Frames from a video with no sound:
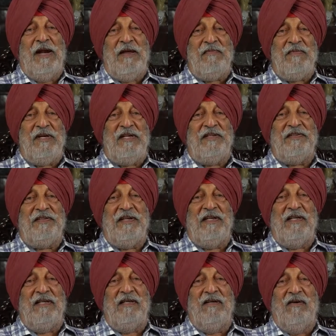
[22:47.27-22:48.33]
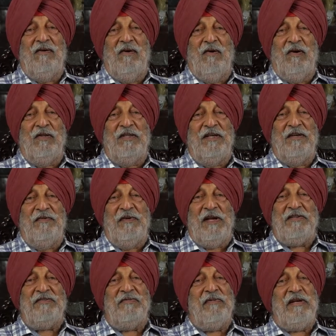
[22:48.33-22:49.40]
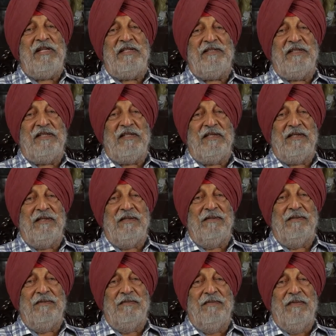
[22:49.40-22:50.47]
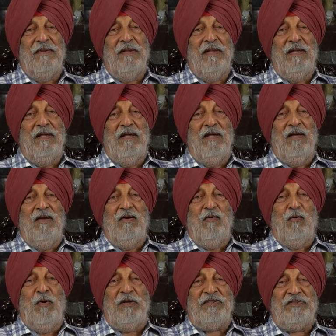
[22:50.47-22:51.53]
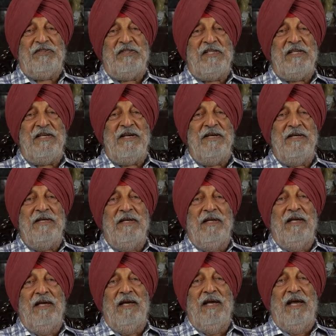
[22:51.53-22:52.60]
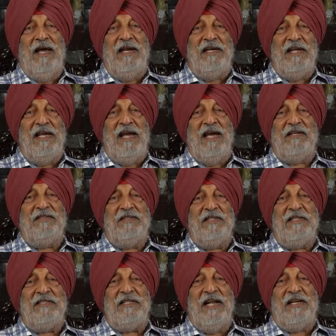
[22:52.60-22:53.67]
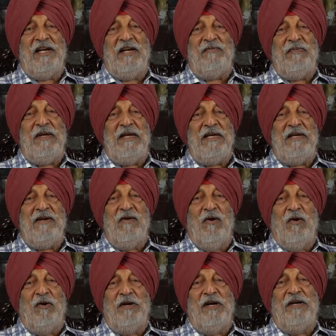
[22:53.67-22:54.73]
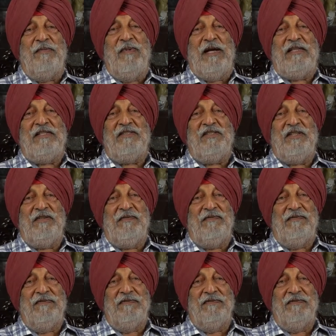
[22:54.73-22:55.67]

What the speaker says: Prime Minister or the Defence Minister question any action that had been ordered by the chief.